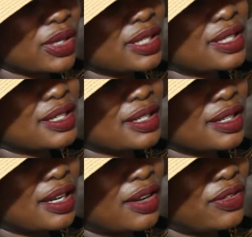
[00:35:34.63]

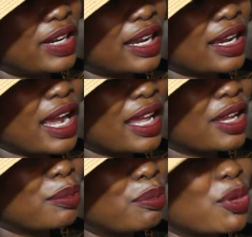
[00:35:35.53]
I feel like I
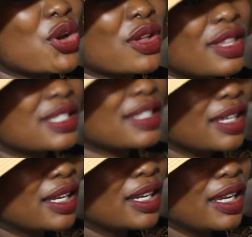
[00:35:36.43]
birthed
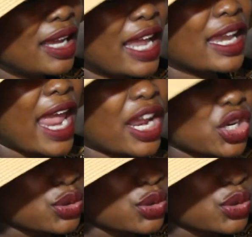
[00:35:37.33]
an actual